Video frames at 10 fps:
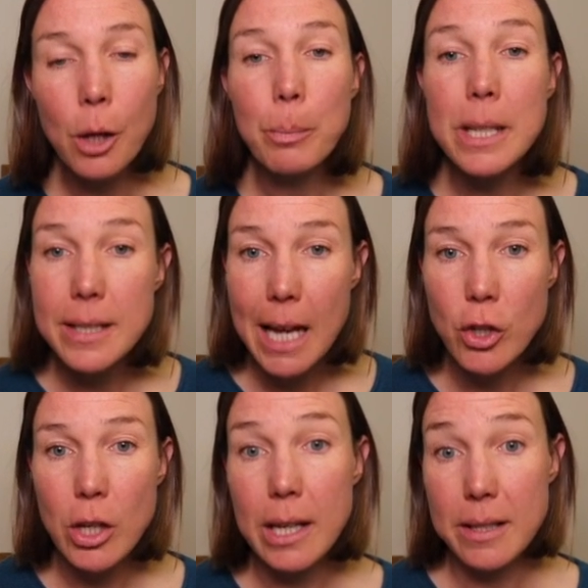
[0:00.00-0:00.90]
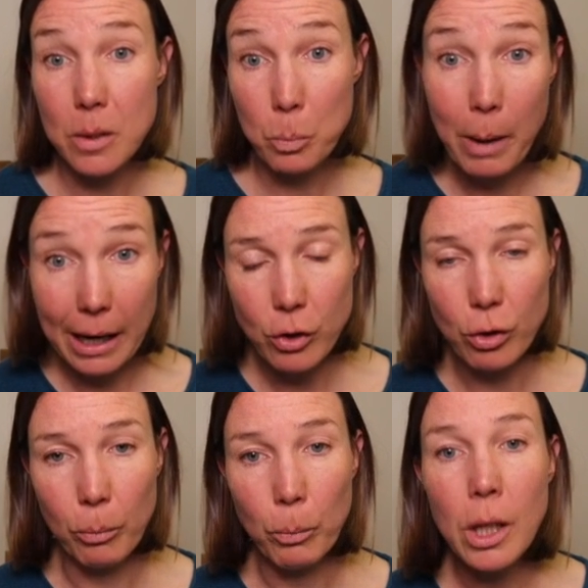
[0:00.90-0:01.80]
but is actually a
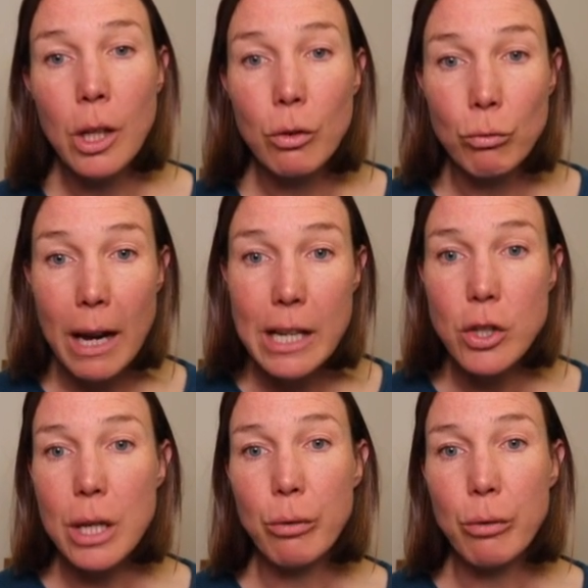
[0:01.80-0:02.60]
spectrum ranging